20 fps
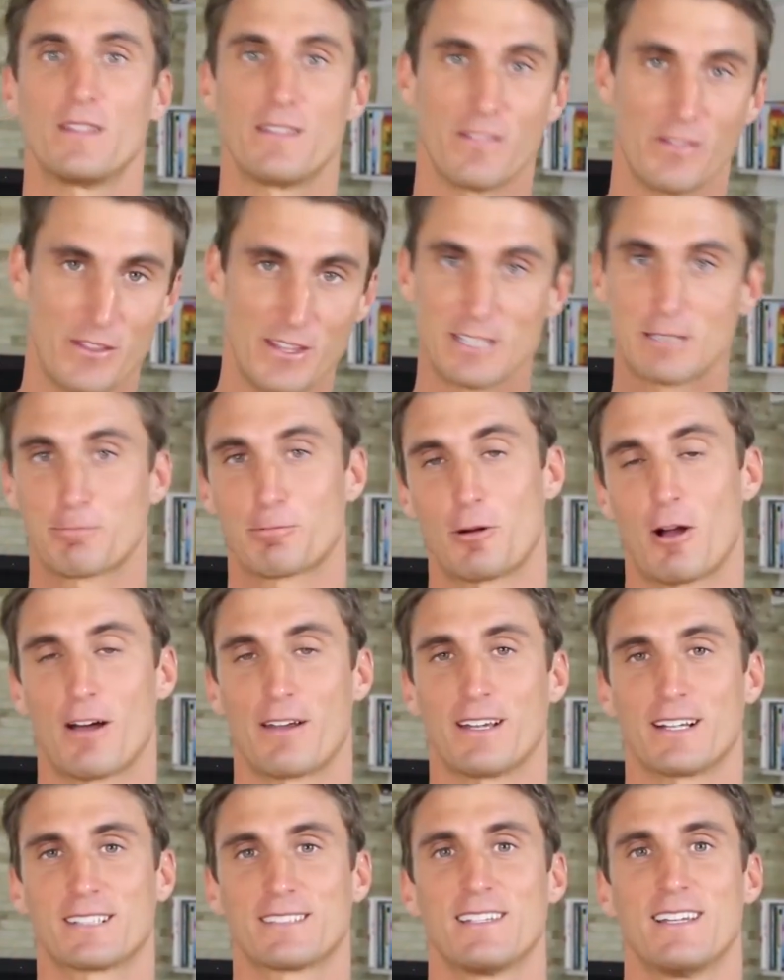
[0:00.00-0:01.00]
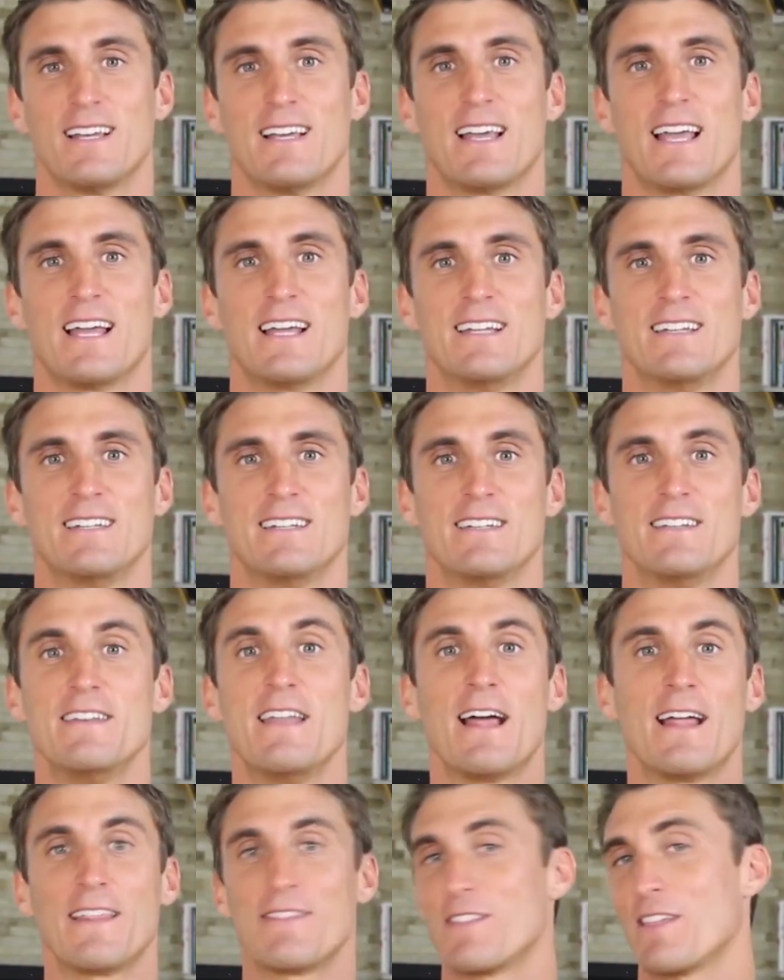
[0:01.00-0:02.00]
this product
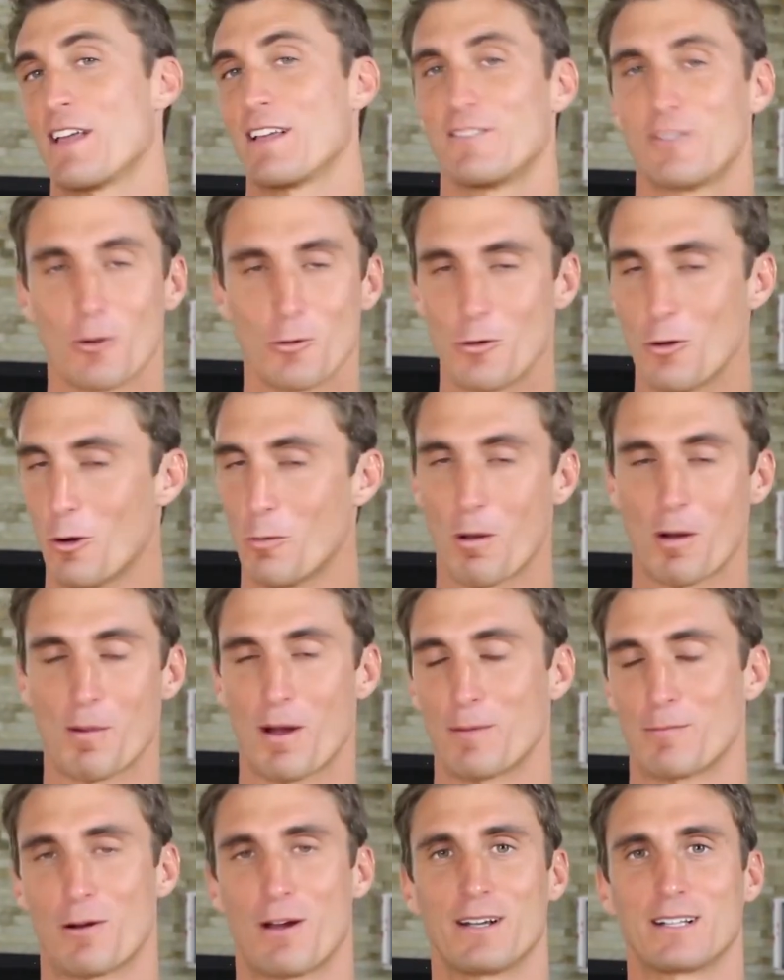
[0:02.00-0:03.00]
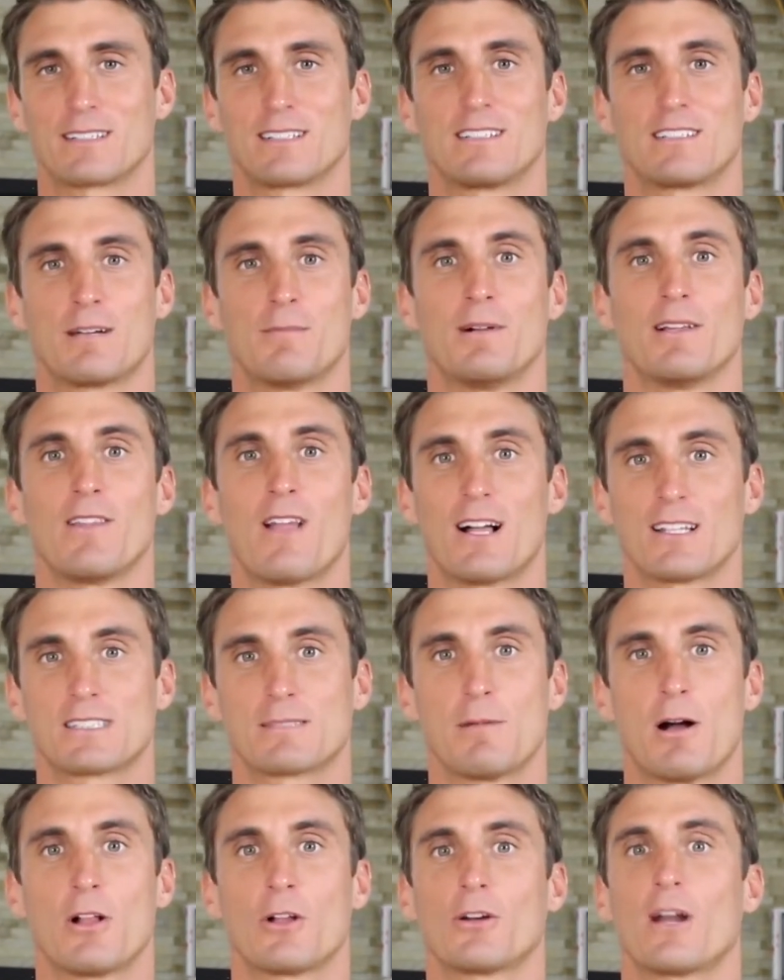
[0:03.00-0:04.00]
and they don't know about my product because I'm a lot
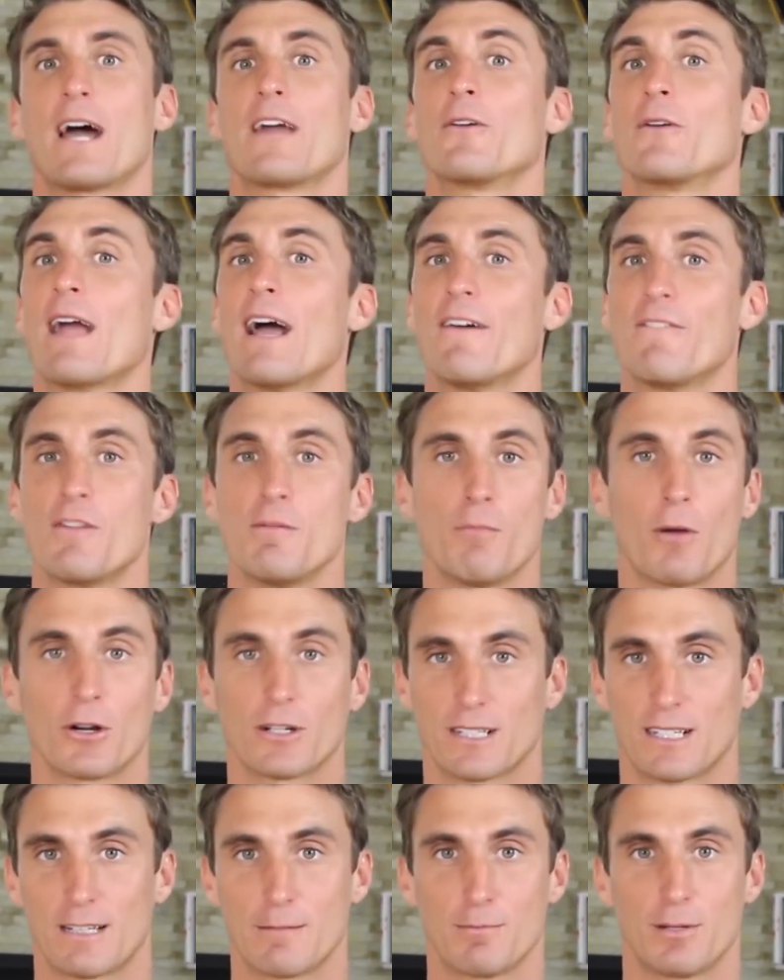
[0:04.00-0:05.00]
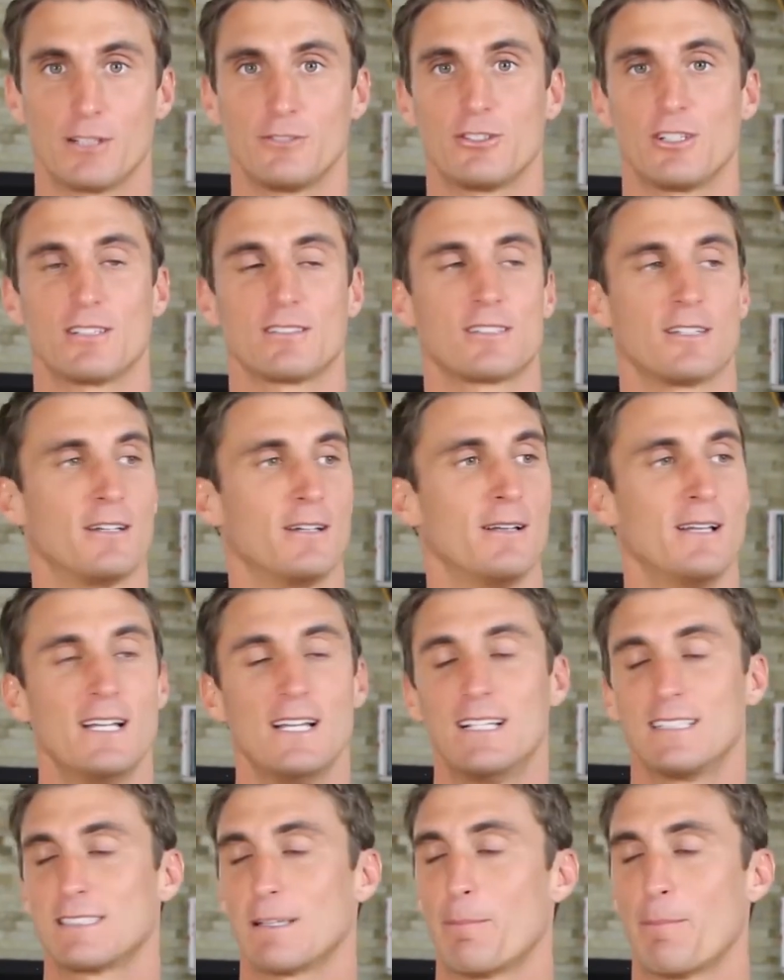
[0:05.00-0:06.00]
smaller. I don't have the marketing budget to
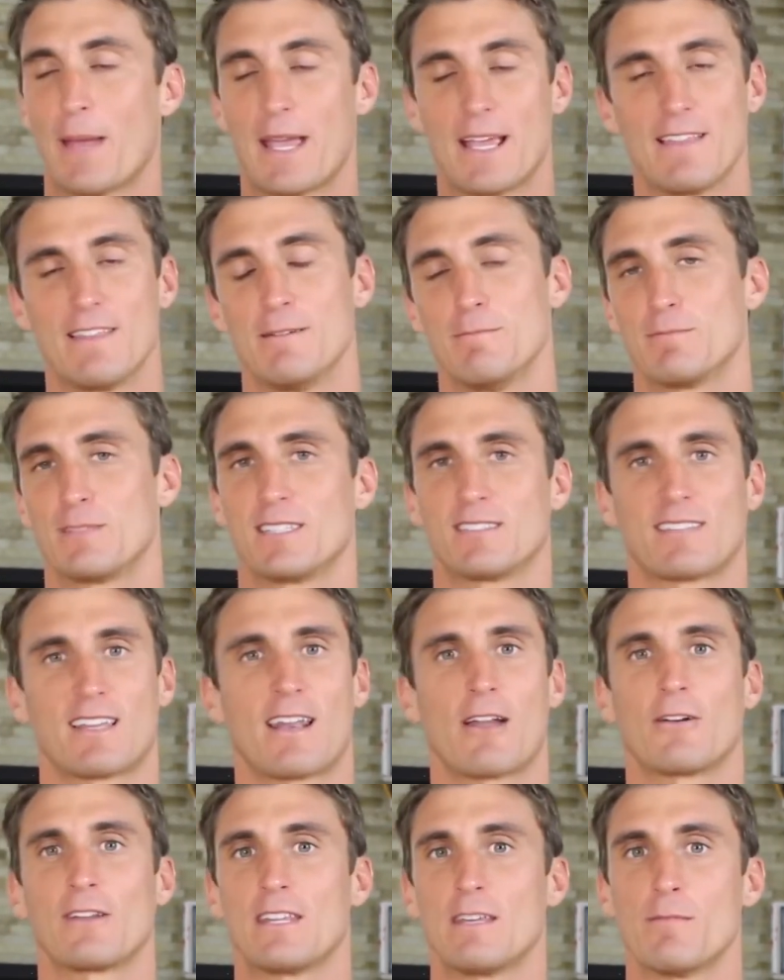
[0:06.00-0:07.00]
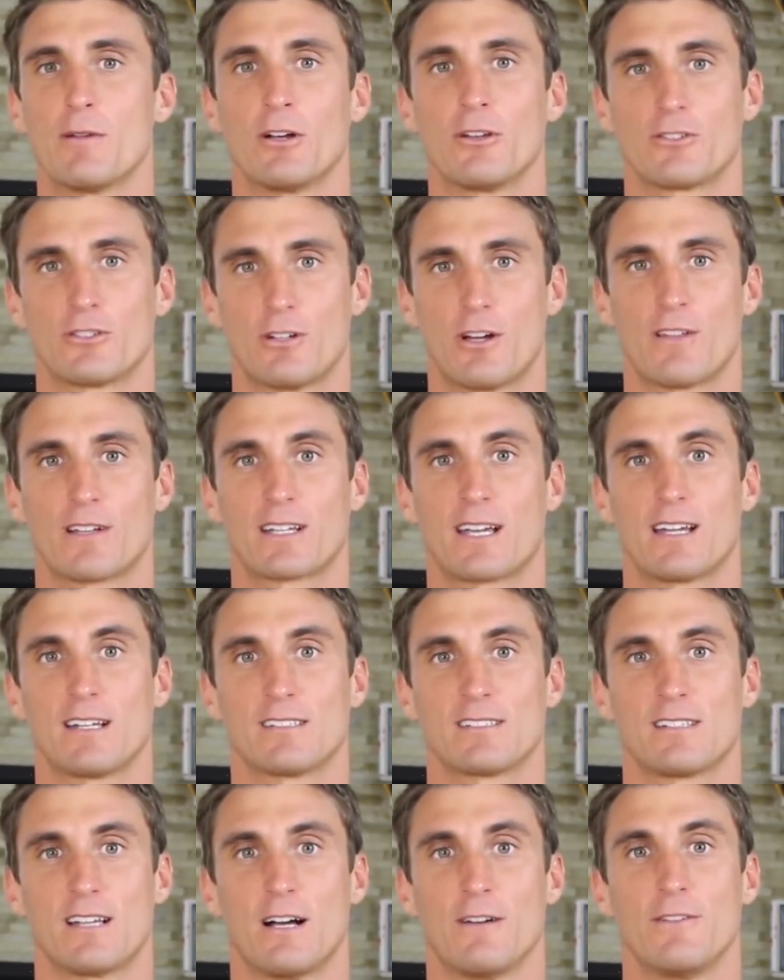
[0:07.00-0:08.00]
pay them to send out emails and all that kind
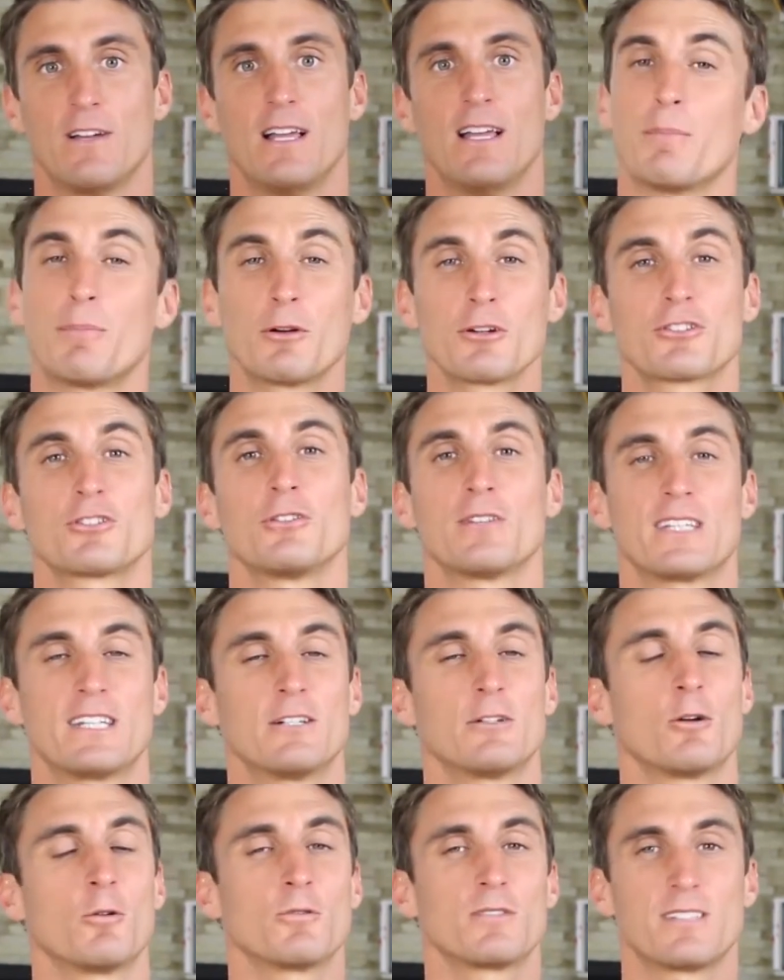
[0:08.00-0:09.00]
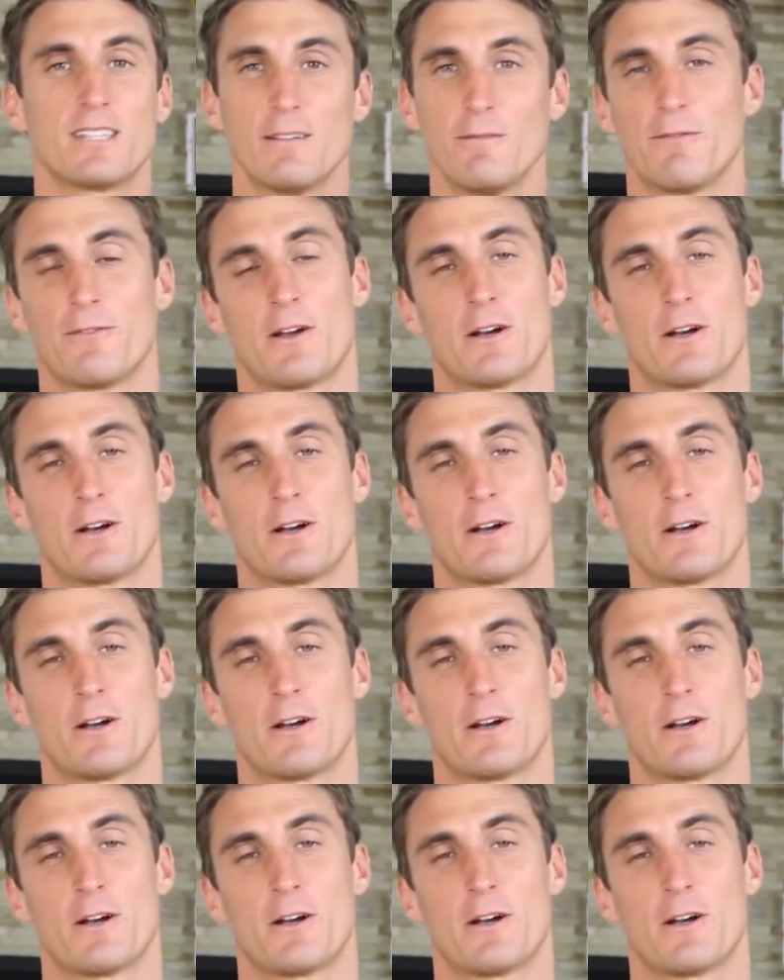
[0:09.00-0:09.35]
of stuff. My personal hero, Tim